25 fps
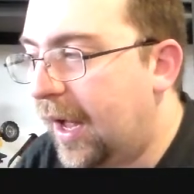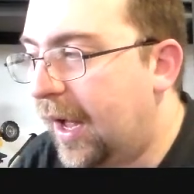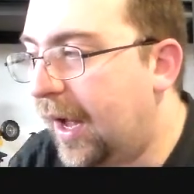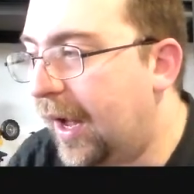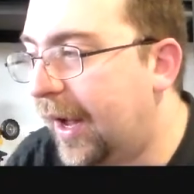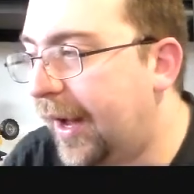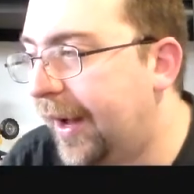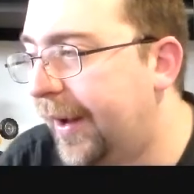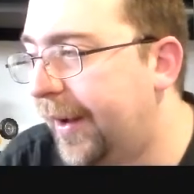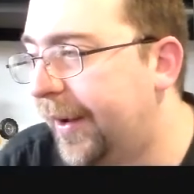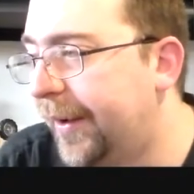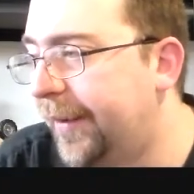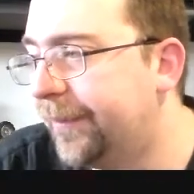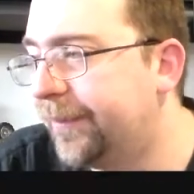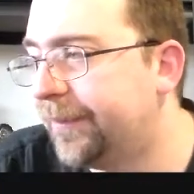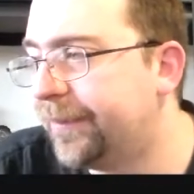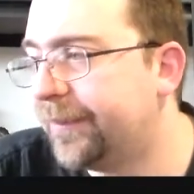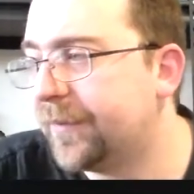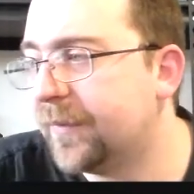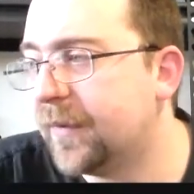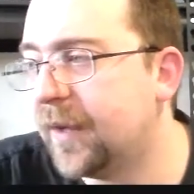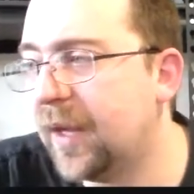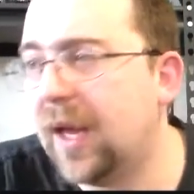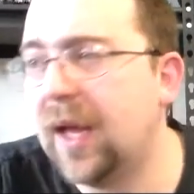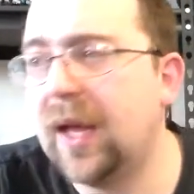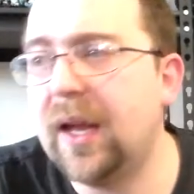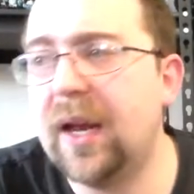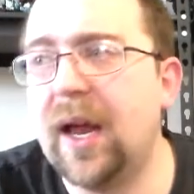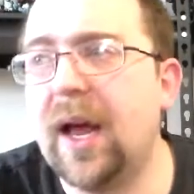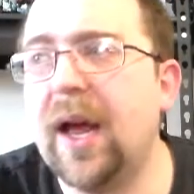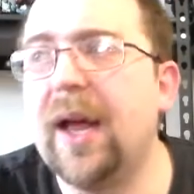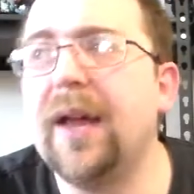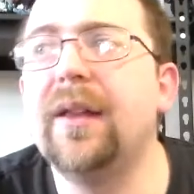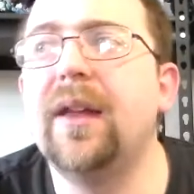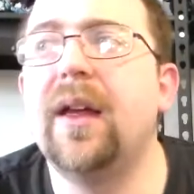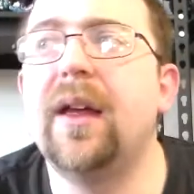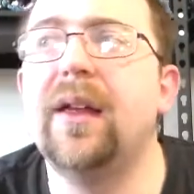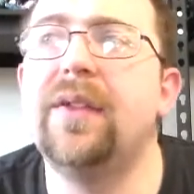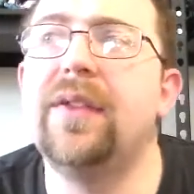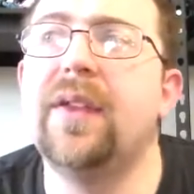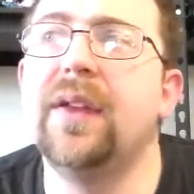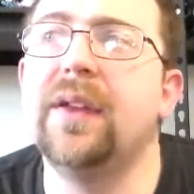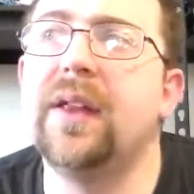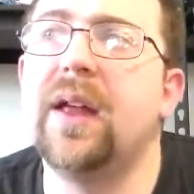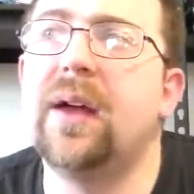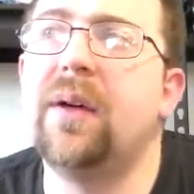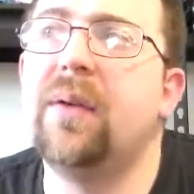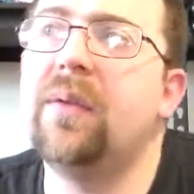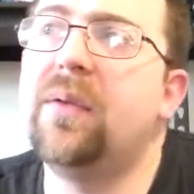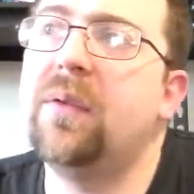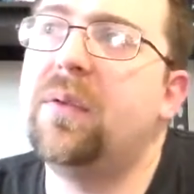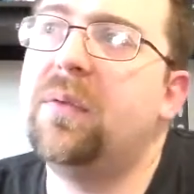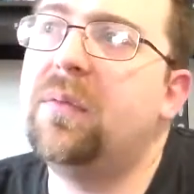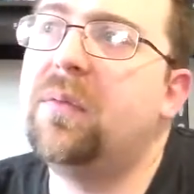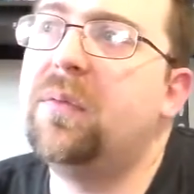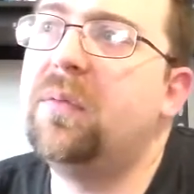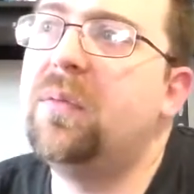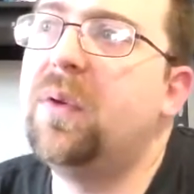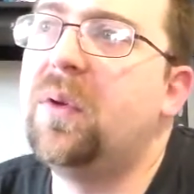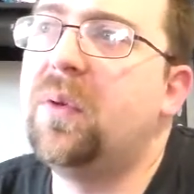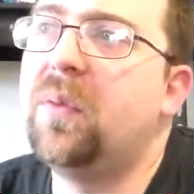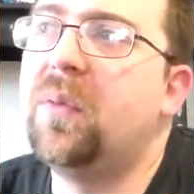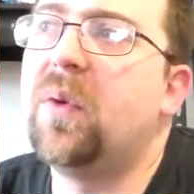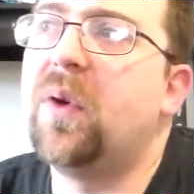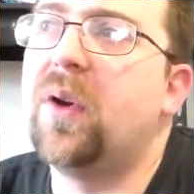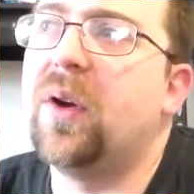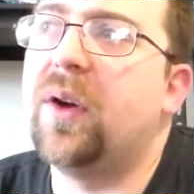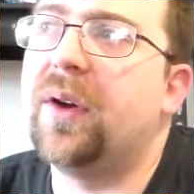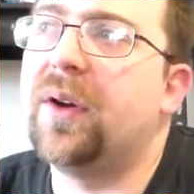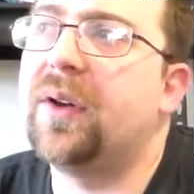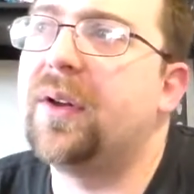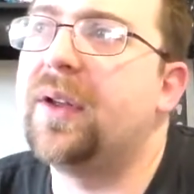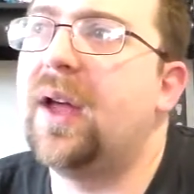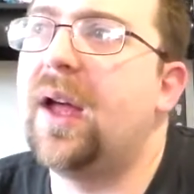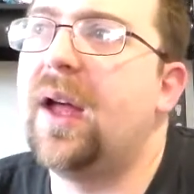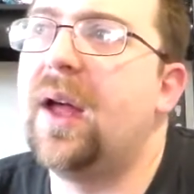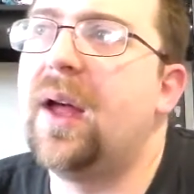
Um, and I, I, think that will work.